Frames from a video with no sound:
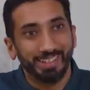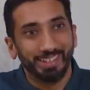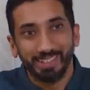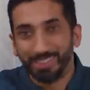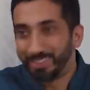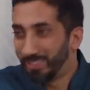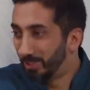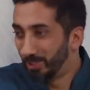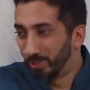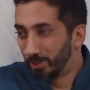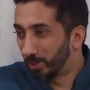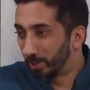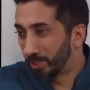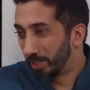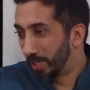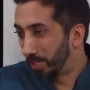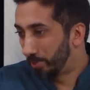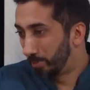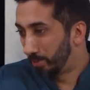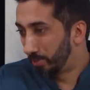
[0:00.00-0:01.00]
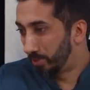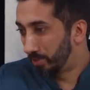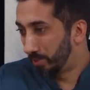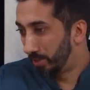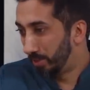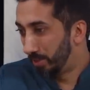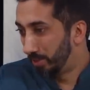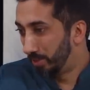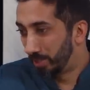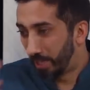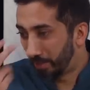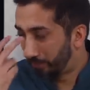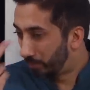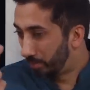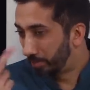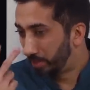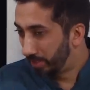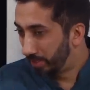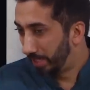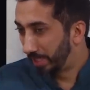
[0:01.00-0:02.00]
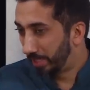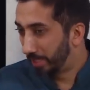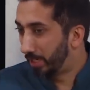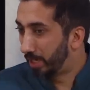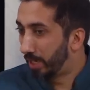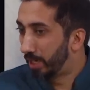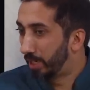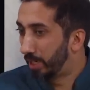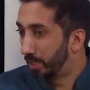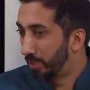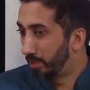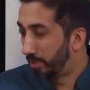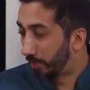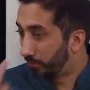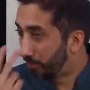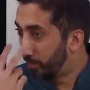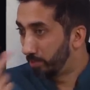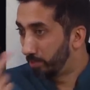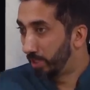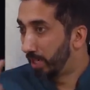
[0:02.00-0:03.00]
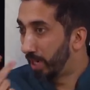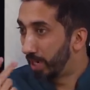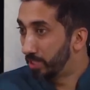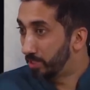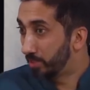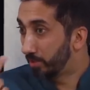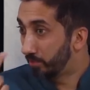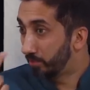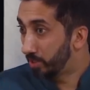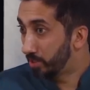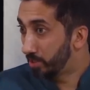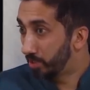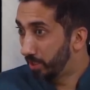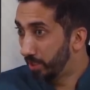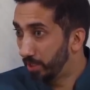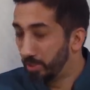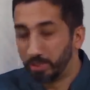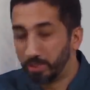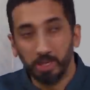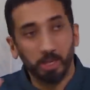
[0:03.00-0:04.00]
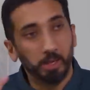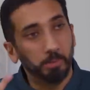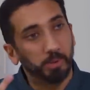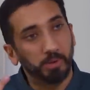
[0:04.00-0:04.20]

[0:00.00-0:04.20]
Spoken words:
It didn't look like mercy. Not from the naked eye, not from the eyes of the seen,